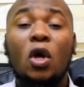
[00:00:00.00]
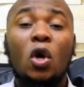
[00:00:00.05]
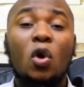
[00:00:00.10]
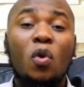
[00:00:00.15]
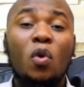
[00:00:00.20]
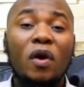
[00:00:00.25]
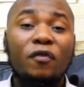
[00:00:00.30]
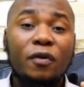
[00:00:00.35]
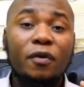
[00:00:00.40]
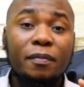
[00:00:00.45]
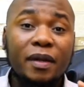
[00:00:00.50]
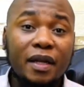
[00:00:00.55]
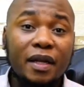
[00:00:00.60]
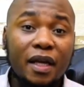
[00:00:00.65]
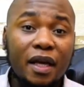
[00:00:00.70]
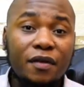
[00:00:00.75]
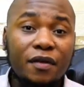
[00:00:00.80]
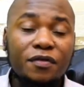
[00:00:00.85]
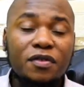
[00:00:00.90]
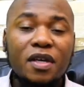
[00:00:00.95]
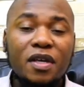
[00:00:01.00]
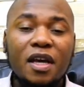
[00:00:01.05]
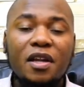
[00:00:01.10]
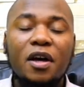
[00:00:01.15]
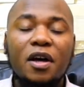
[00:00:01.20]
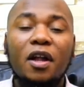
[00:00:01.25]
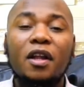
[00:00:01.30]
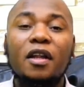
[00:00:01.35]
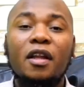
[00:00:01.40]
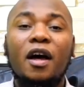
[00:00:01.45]
whoever believes
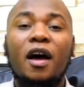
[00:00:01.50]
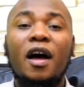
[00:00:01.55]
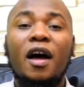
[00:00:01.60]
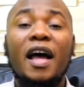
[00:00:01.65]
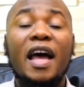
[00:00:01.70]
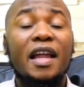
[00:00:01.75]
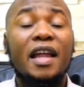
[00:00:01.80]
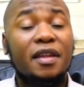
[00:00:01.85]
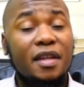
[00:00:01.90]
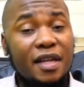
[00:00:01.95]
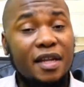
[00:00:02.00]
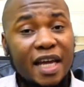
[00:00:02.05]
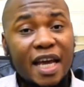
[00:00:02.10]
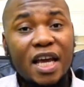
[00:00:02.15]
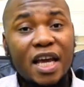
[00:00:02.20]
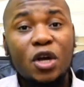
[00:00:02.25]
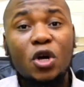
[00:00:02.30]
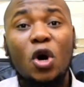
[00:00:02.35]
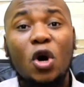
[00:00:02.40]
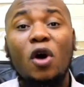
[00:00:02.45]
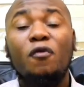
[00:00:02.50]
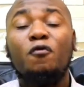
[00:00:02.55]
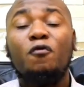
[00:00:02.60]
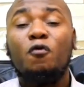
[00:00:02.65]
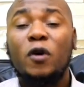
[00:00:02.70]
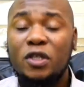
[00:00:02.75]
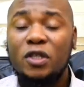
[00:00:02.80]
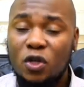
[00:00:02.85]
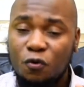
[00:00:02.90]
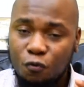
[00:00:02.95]
in Allah and the day of
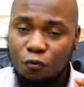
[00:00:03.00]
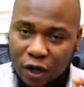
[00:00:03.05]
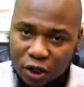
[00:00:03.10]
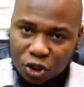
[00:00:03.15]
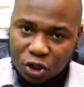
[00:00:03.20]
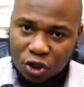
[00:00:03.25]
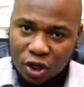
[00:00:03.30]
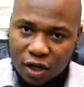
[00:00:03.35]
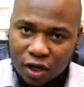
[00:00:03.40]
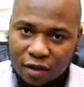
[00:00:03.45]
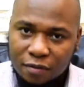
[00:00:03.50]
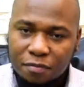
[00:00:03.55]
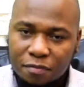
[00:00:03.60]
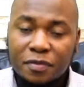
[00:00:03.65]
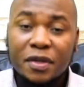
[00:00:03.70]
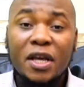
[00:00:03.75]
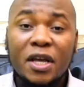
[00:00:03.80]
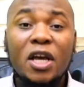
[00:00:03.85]
resurrection,